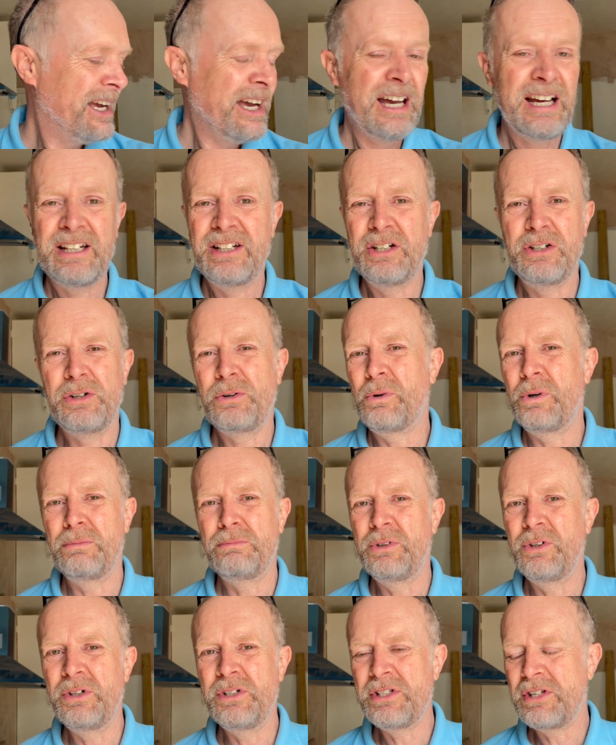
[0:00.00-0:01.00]
I don't know what I'm
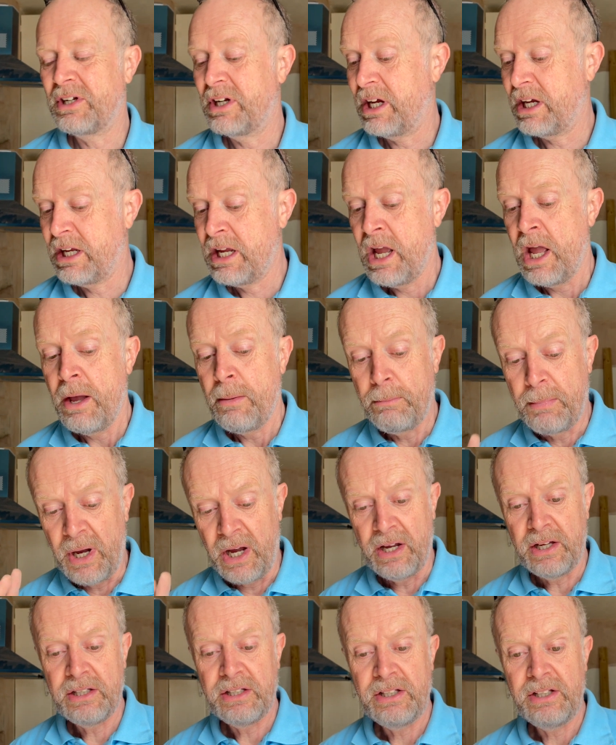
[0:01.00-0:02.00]
doing today,
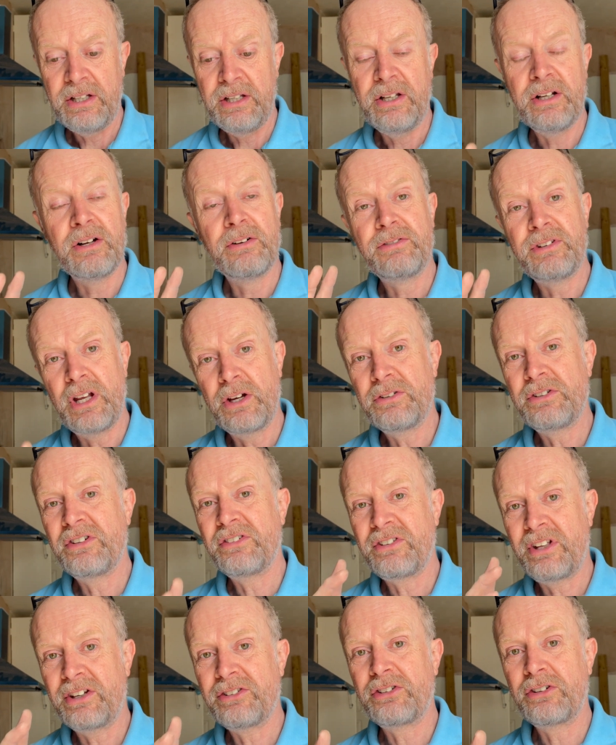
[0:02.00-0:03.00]
but you'll have noticed
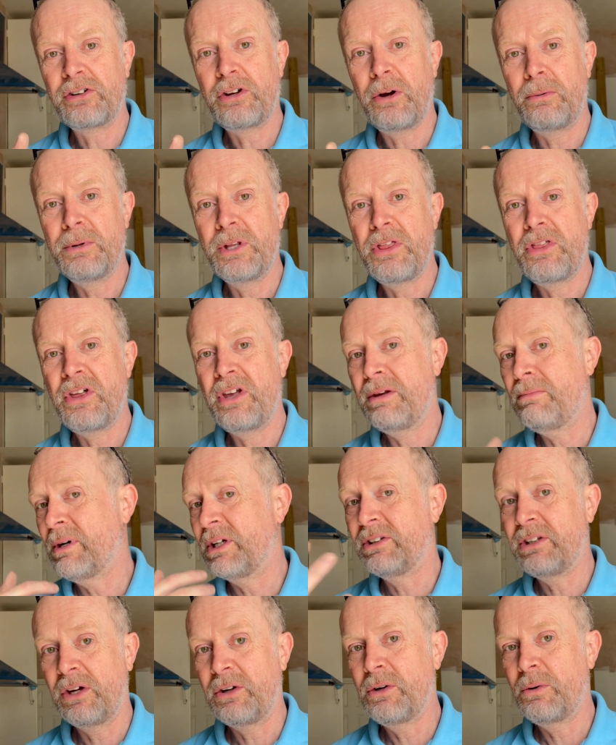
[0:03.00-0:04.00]
that's a common theme. I
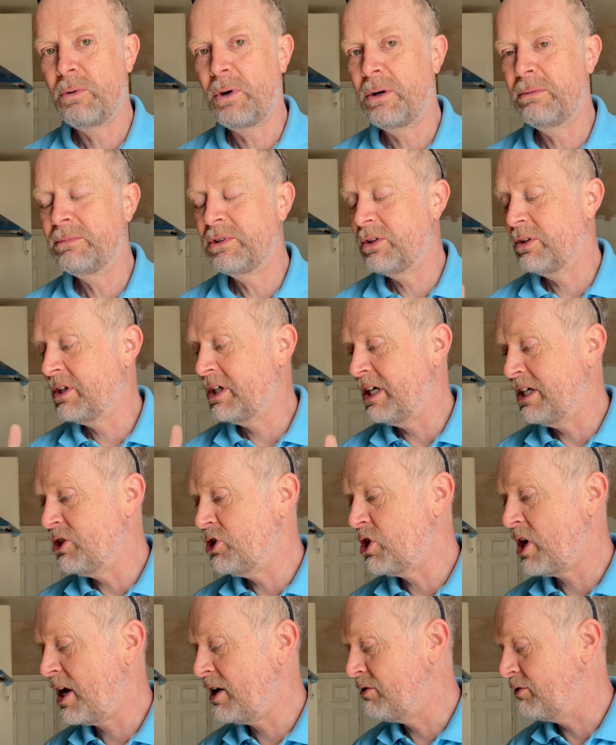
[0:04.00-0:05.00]
don't know what I'm doing in
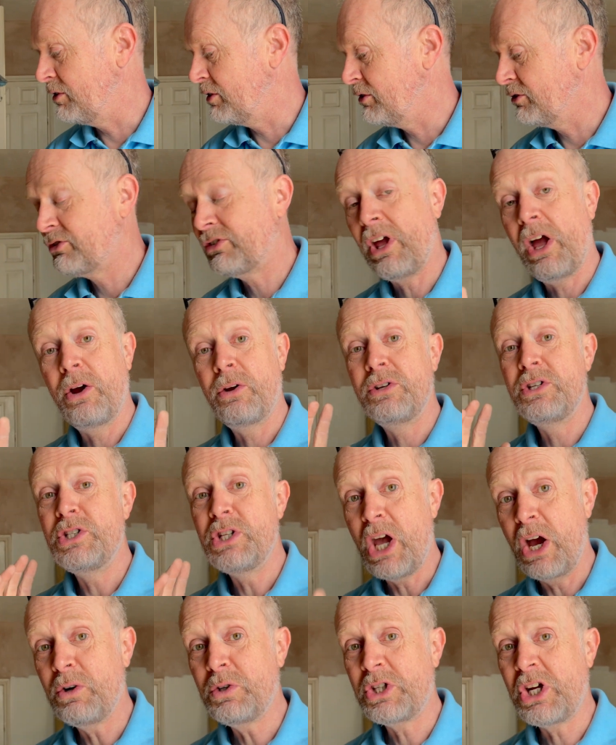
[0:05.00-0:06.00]
general. So
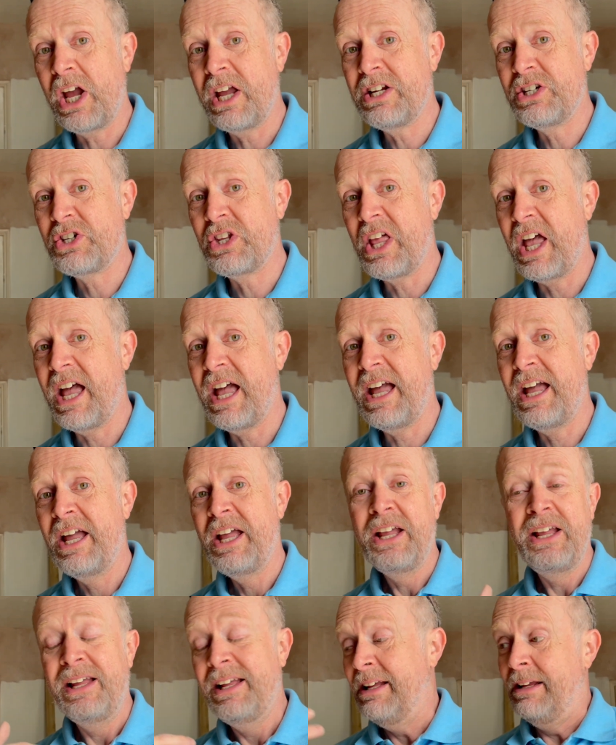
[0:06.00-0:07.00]
no change there.
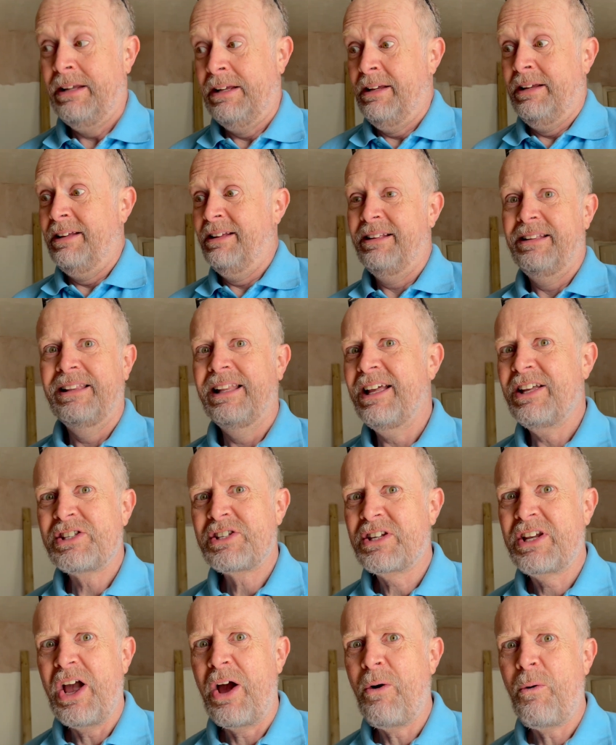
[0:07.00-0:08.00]
Let's
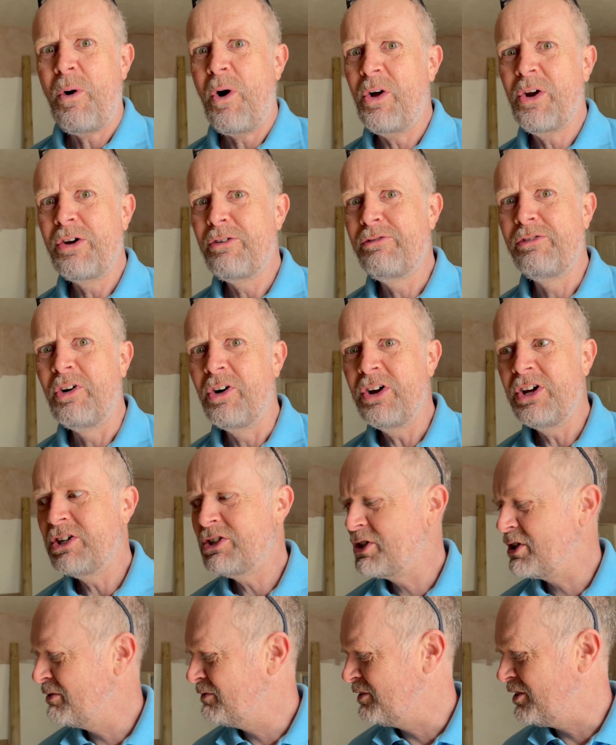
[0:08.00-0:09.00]
go on a
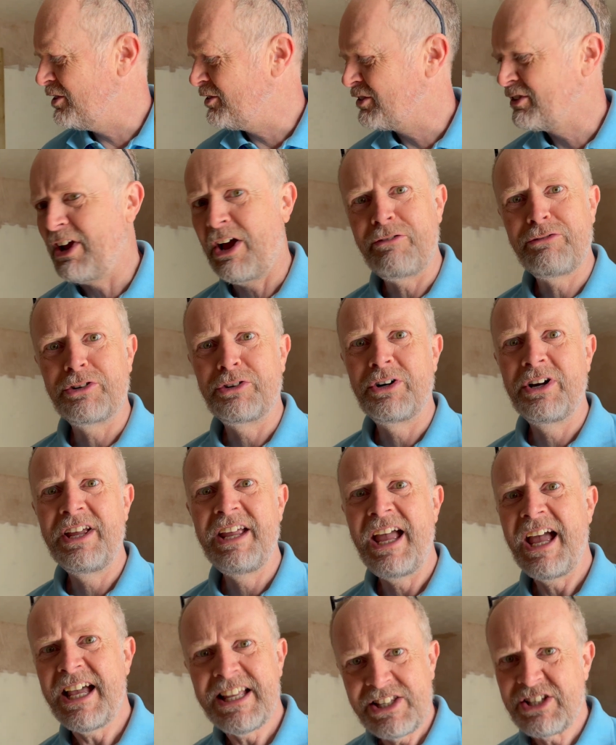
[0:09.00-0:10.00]
voyage of
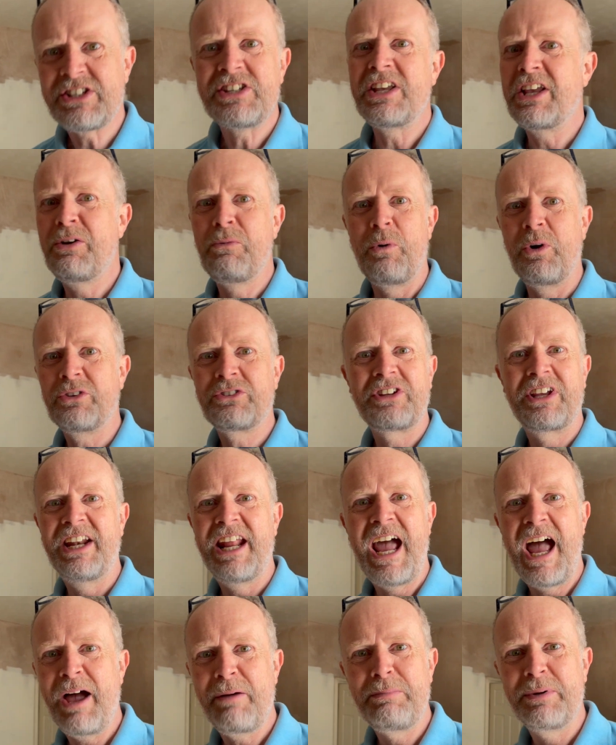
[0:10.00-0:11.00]
discovery and see what's going to
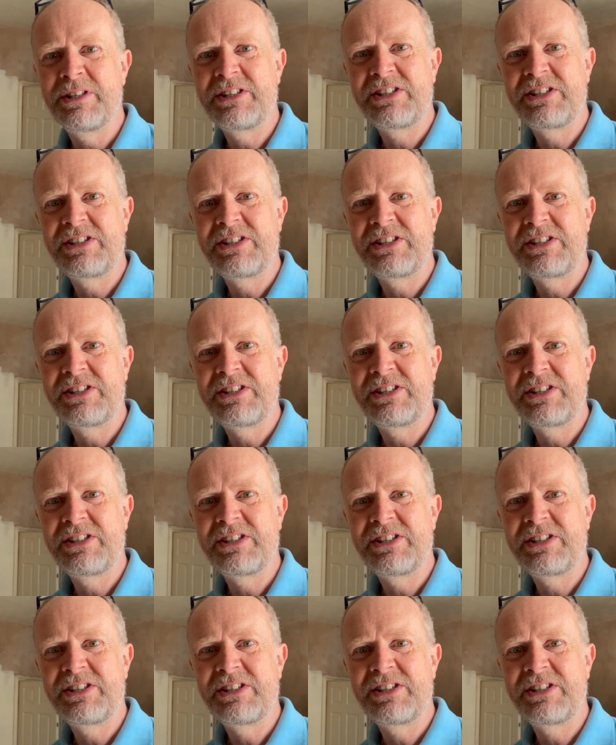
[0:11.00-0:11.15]
happen